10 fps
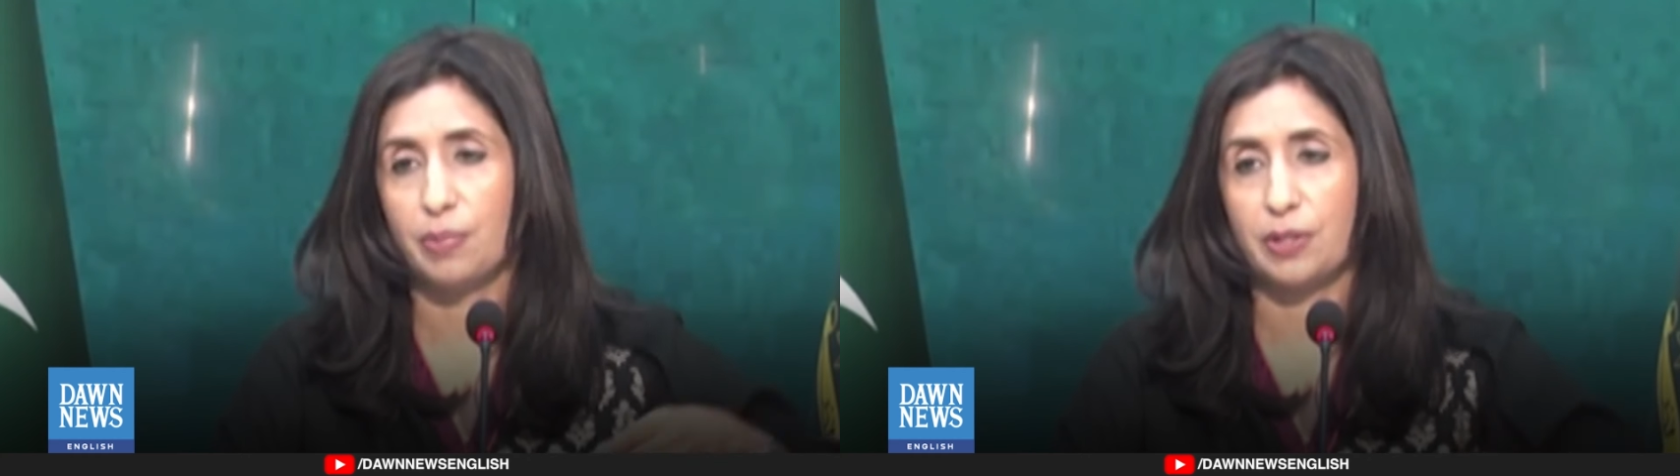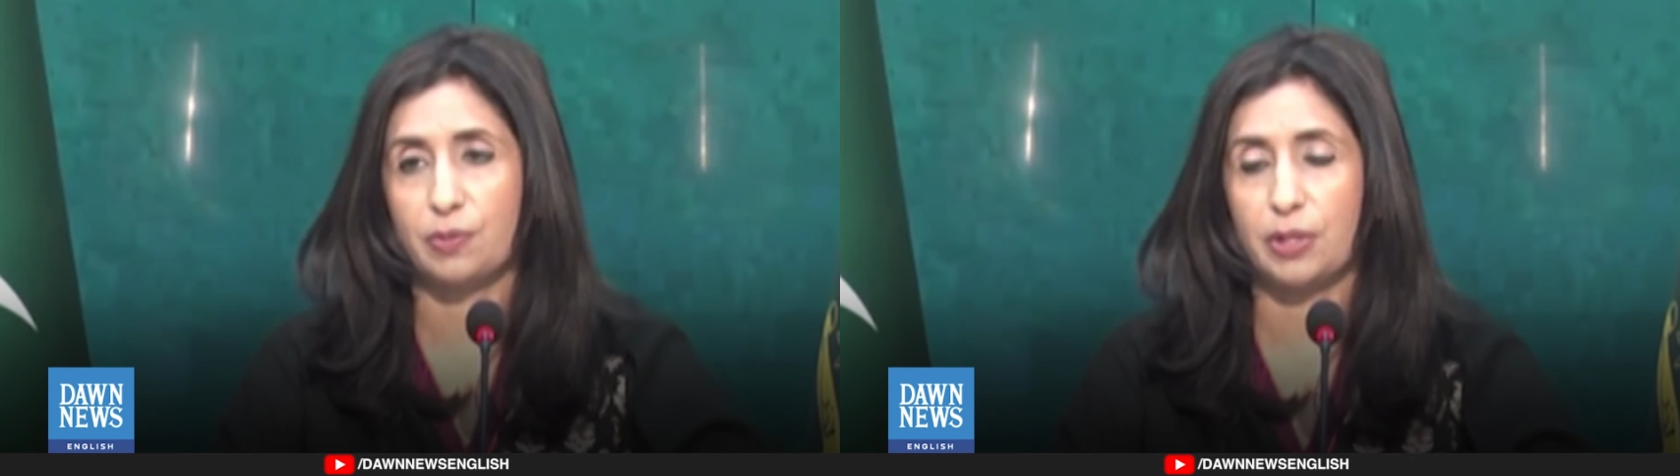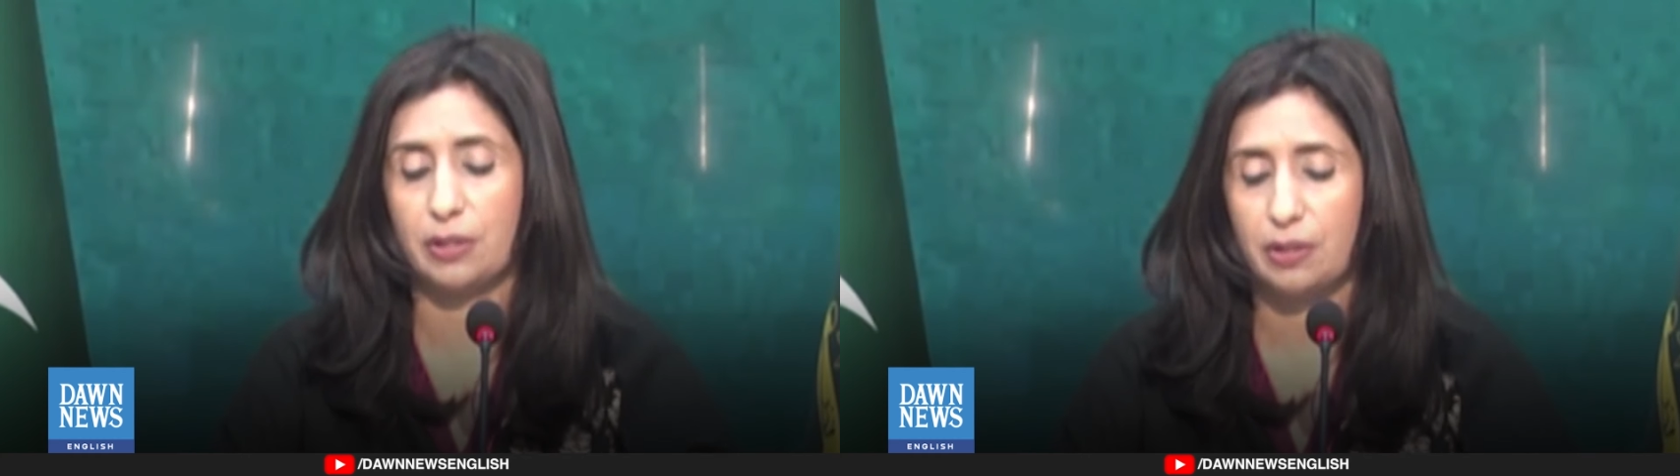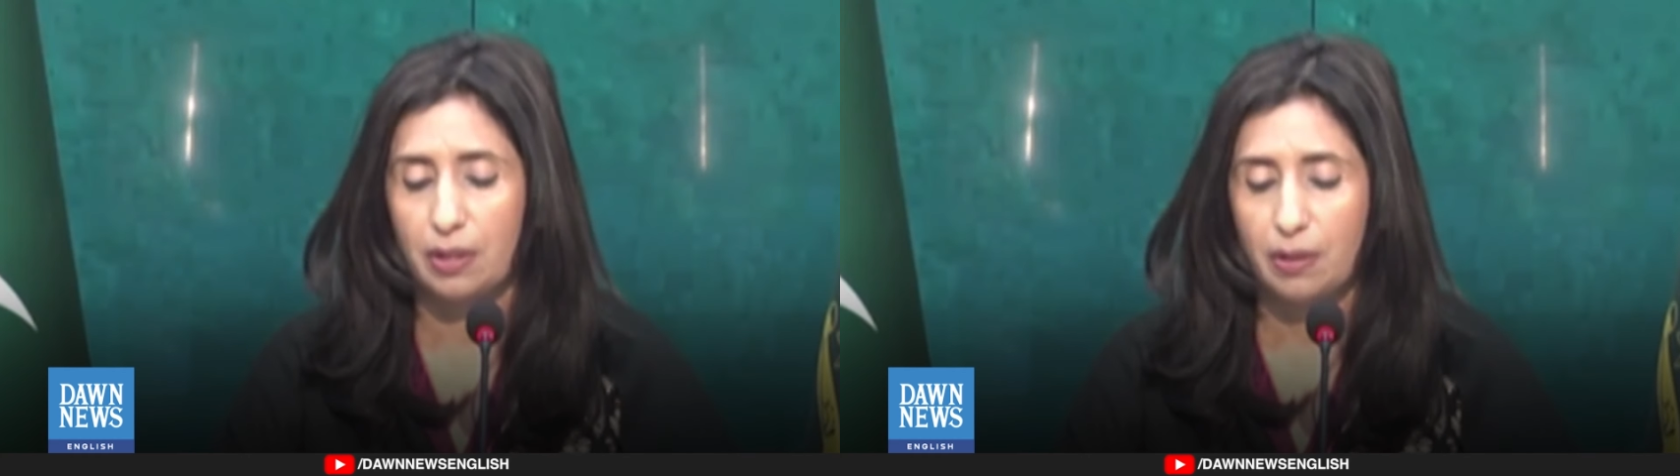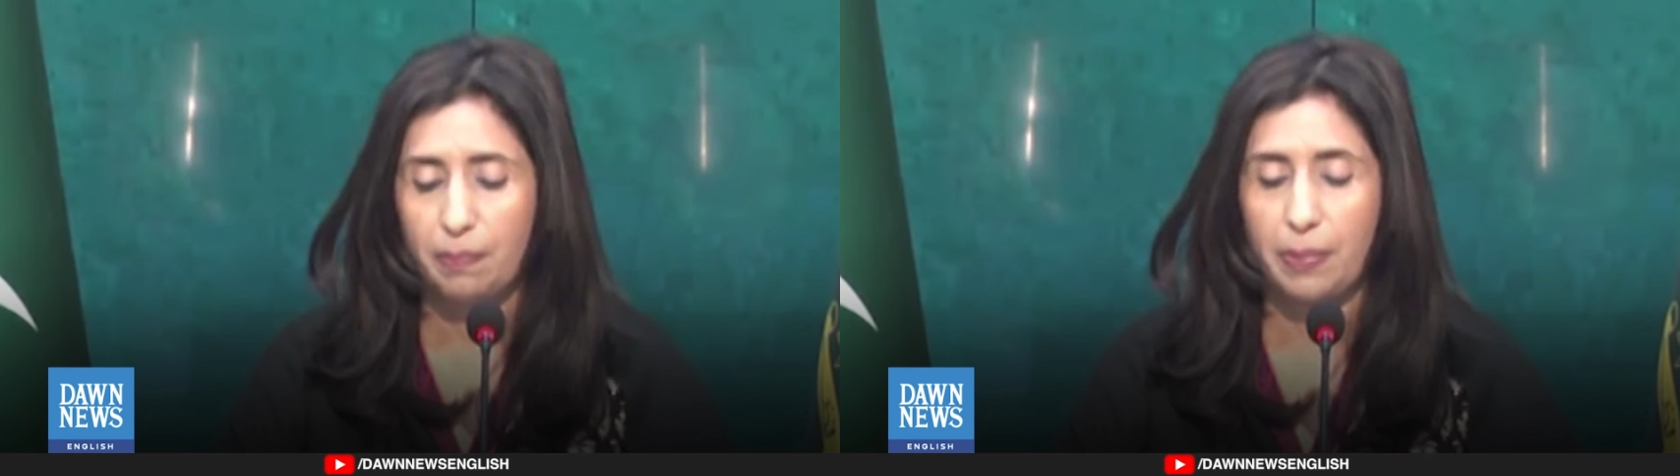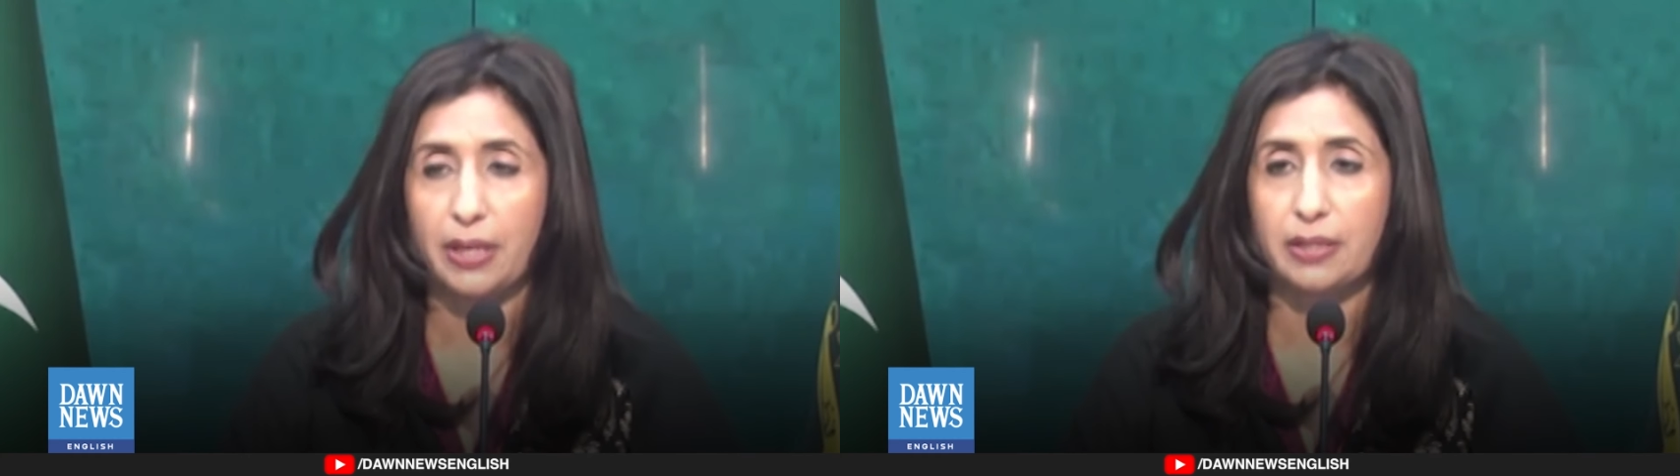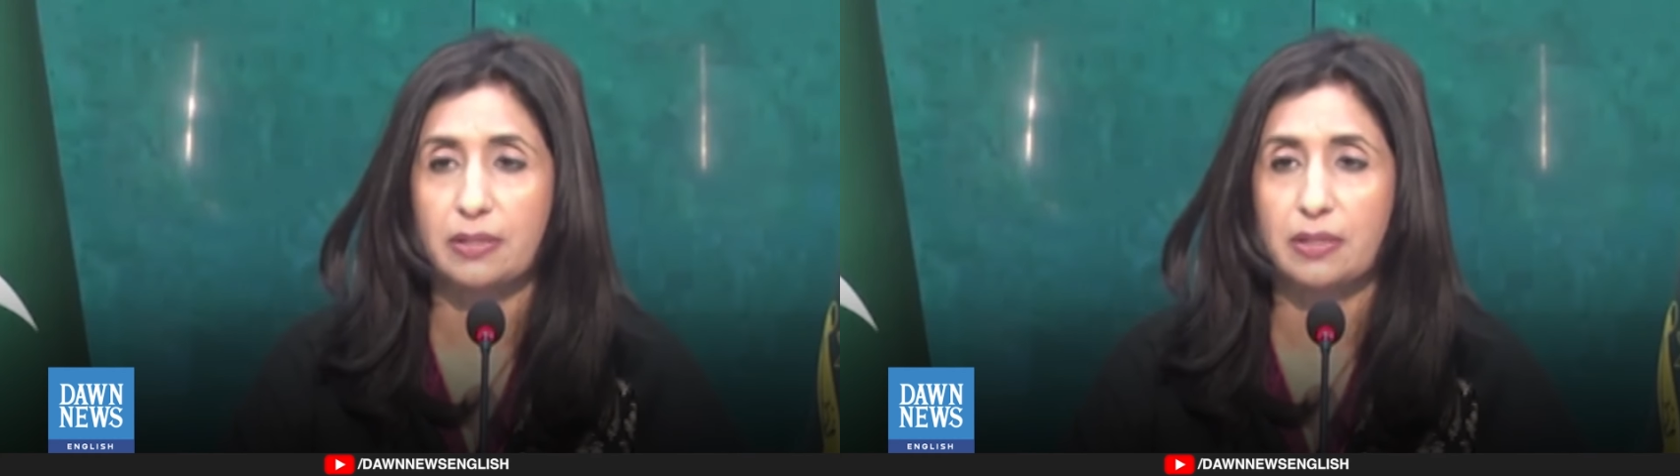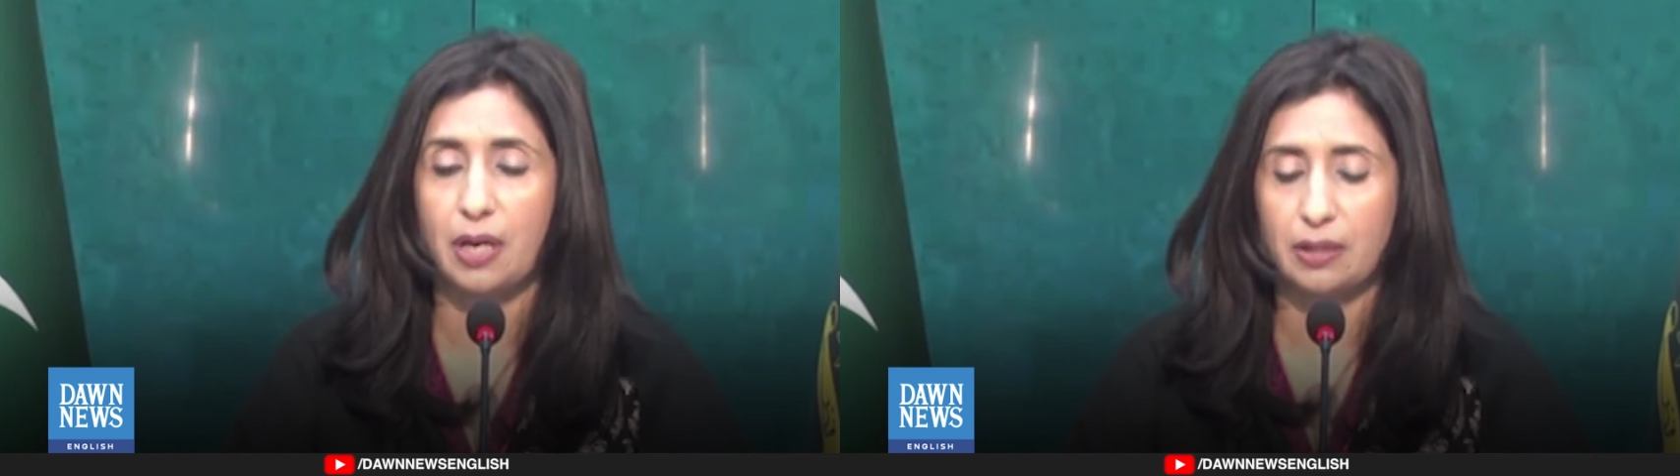between
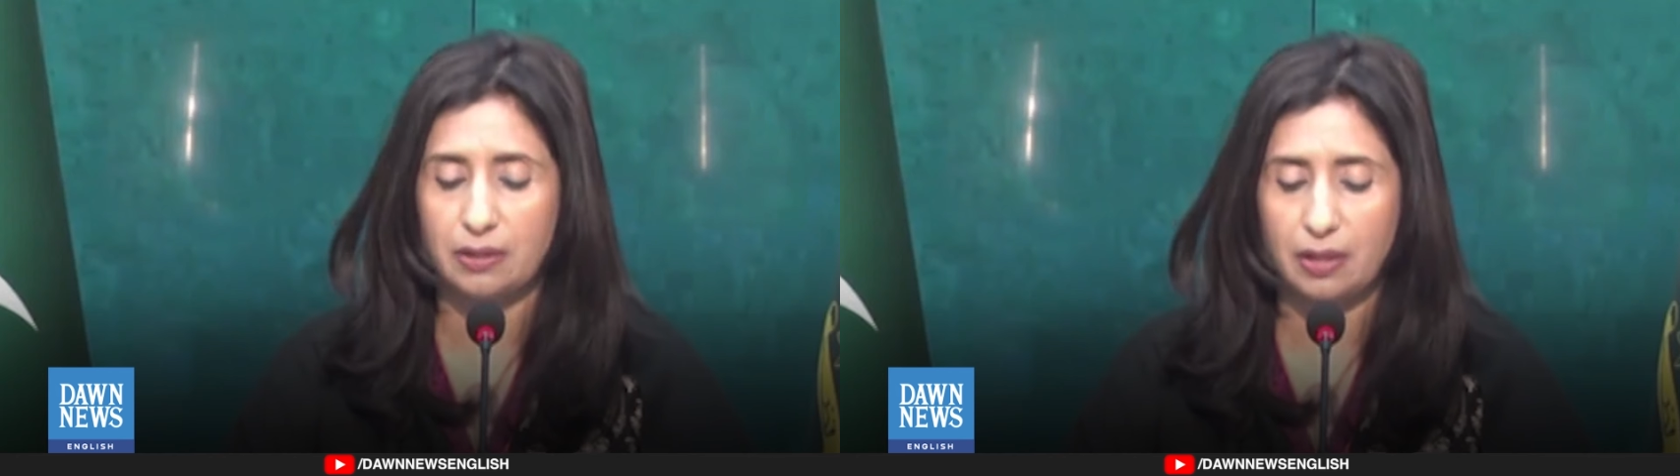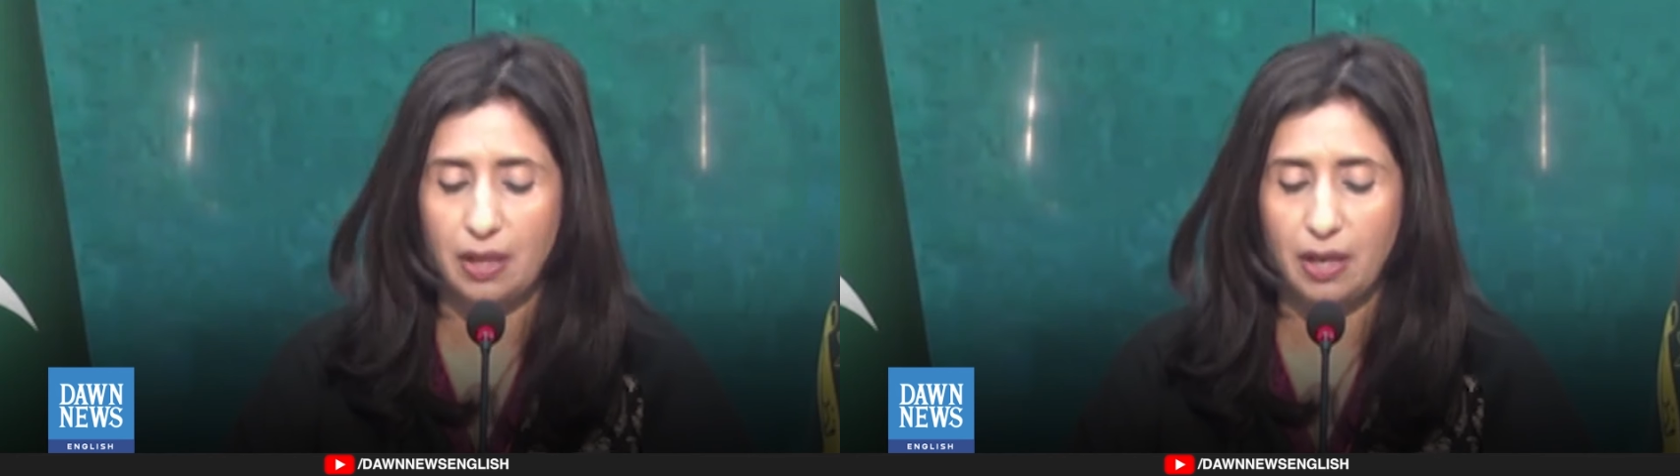Pakistan